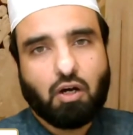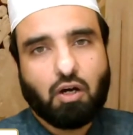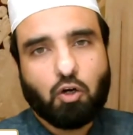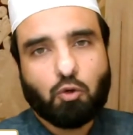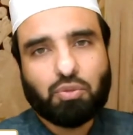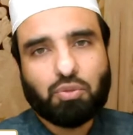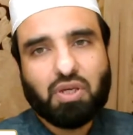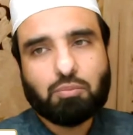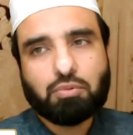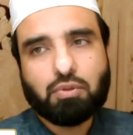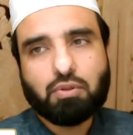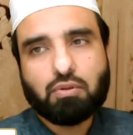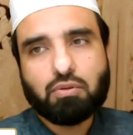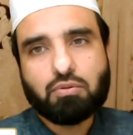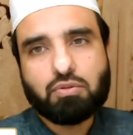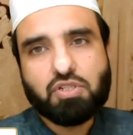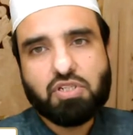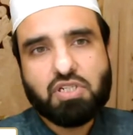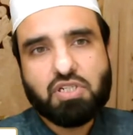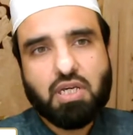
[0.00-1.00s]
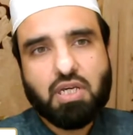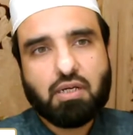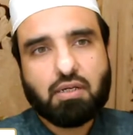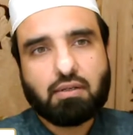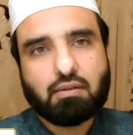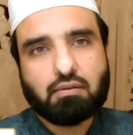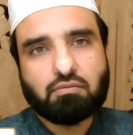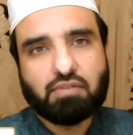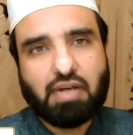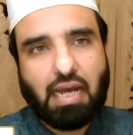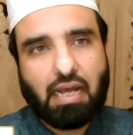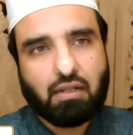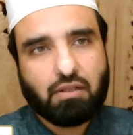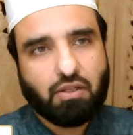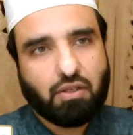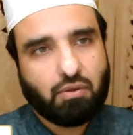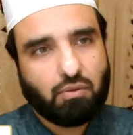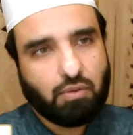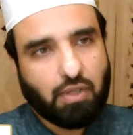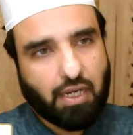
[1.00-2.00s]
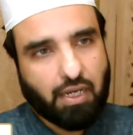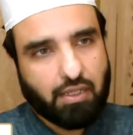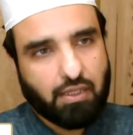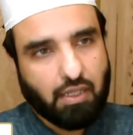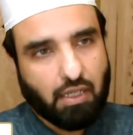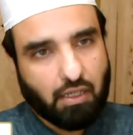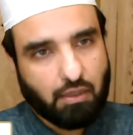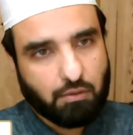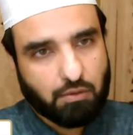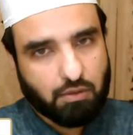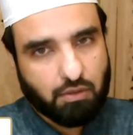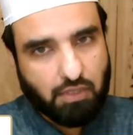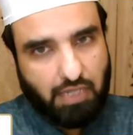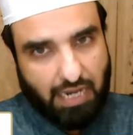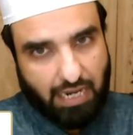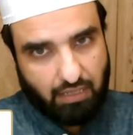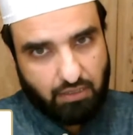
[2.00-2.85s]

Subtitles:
are people who seek our value and our